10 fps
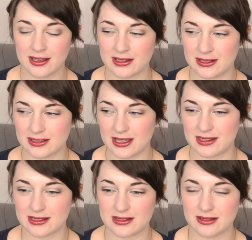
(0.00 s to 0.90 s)
So I was like
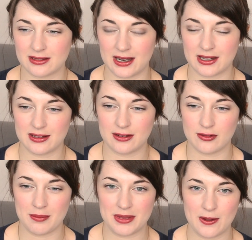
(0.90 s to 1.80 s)
this like
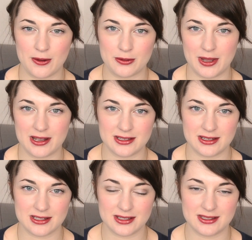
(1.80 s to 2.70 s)
grumpy old person
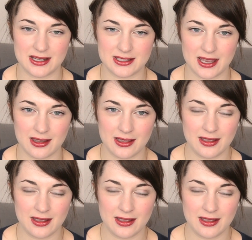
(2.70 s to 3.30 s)
just sitting